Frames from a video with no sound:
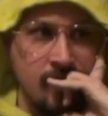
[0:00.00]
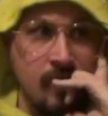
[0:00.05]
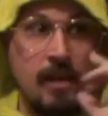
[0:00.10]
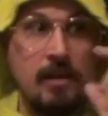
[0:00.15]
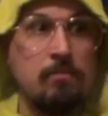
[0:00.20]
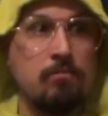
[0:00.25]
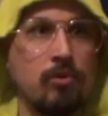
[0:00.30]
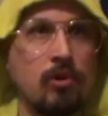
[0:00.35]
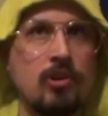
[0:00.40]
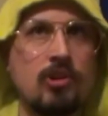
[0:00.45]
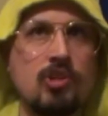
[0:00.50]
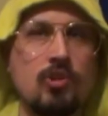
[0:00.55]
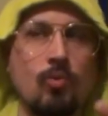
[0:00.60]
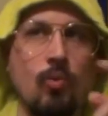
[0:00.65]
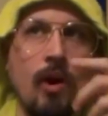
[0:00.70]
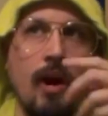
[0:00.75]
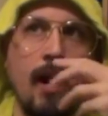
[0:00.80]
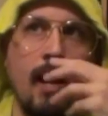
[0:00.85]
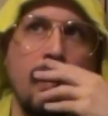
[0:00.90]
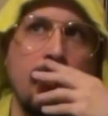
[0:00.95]
And
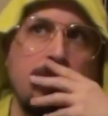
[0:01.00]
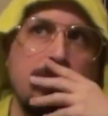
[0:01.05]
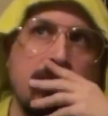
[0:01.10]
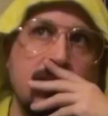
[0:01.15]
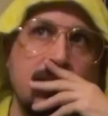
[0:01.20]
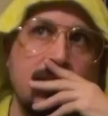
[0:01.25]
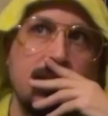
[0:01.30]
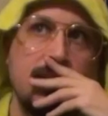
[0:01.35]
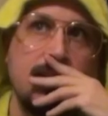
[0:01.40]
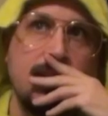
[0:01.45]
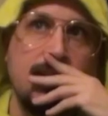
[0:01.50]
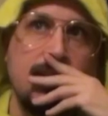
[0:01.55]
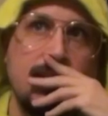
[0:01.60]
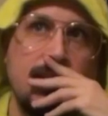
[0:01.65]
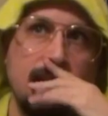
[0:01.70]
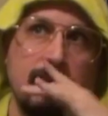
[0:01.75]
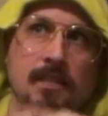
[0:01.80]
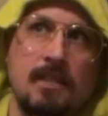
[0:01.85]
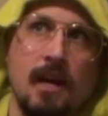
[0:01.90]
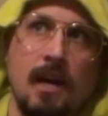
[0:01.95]
Bushwhacked,
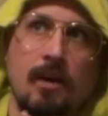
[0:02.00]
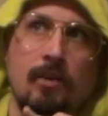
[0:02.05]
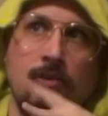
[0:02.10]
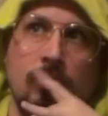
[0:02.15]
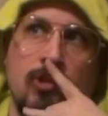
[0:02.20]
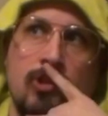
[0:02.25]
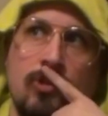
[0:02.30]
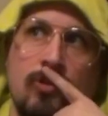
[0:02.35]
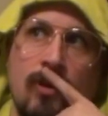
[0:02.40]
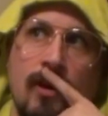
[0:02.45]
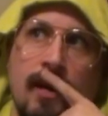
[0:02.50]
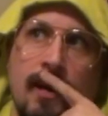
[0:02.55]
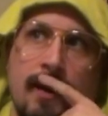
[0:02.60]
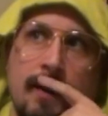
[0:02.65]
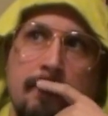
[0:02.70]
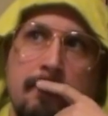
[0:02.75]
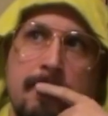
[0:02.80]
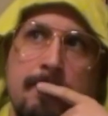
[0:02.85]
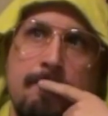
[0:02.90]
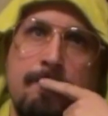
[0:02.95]
and Donald
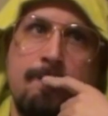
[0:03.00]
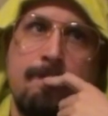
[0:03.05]
Trump